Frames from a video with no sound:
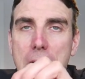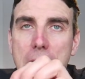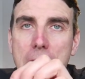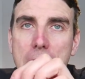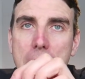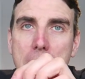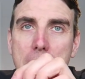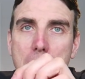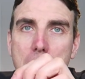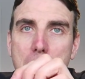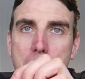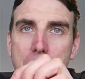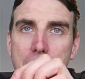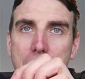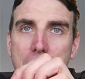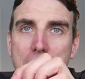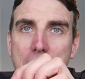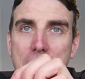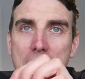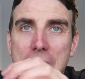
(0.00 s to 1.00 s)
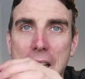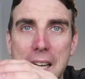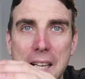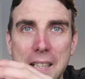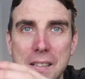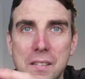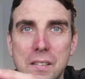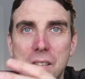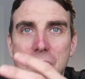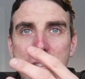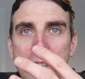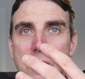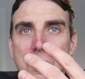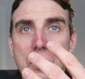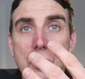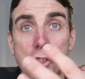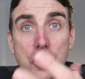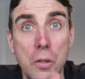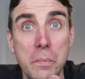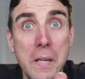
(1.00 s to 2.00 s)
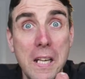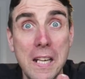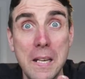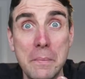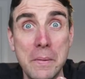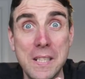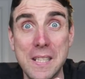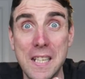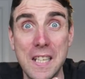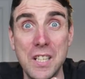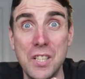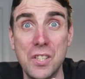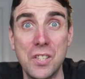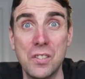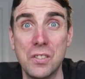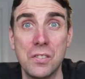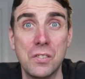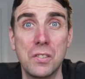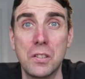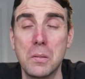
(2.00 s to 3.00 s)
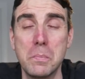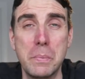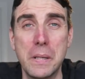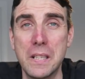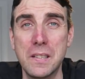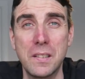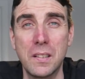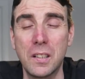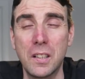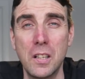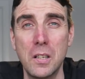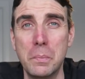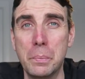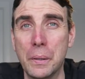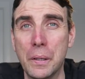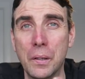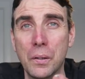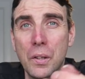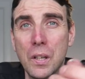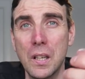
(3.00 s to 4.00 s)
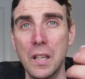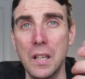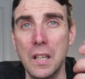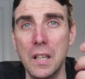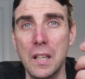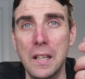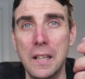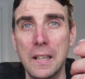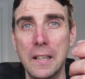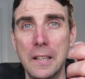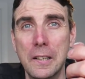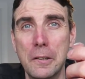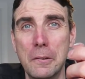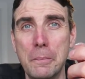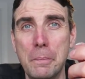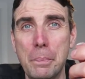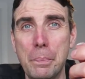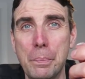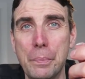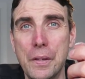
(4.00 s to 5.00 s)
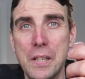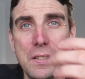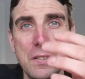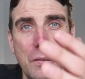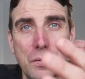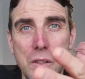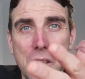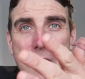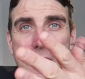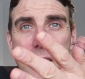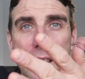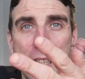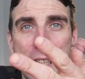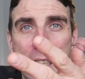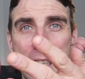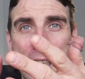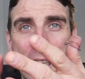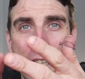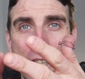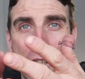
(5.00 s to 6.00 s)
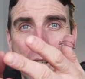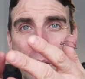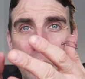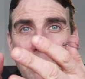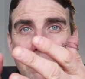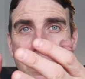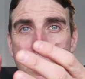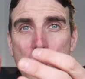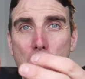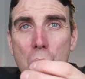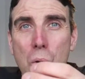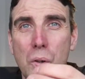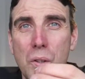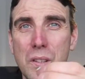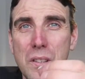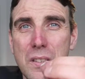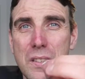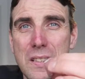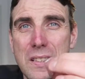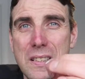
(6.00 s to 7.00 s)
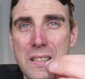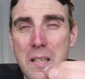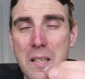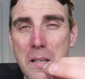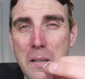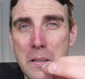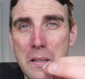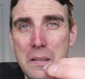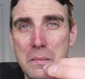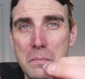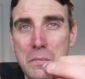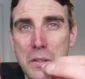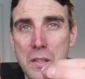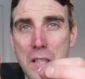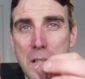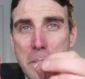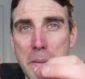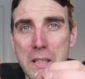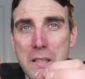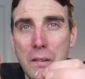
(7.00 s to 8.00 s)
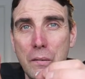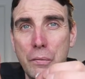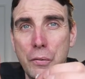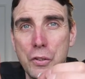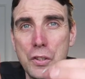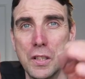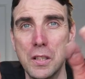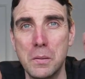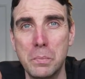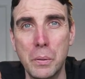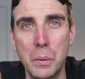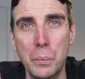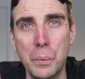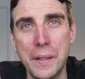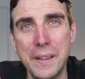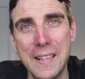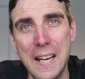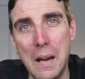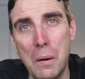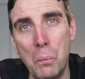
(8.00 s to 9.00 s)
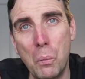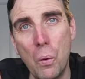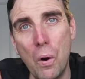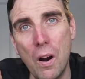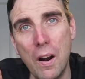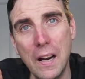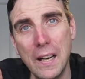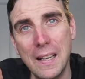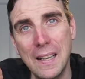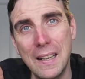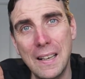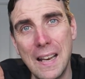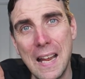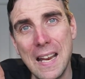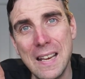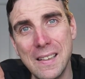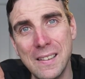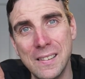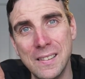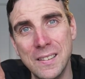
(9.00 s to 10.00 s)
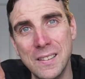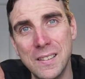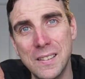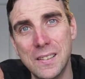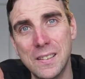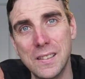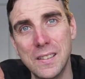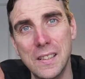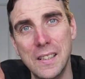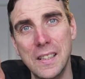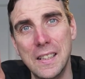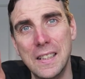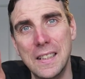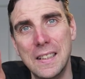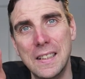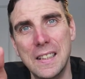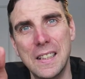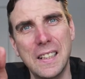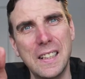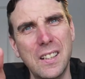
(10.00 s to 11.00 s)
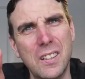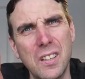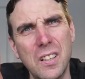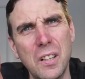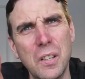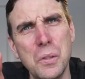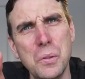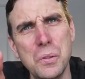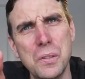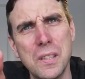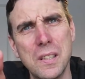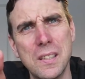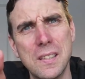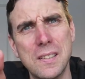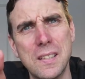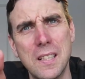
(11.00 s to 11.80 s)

Um, and it has so many limitations compared to the GoPro. Um, this obviously is going to get you more cine cinematic footage, but with that wide lens, you're kind of losing the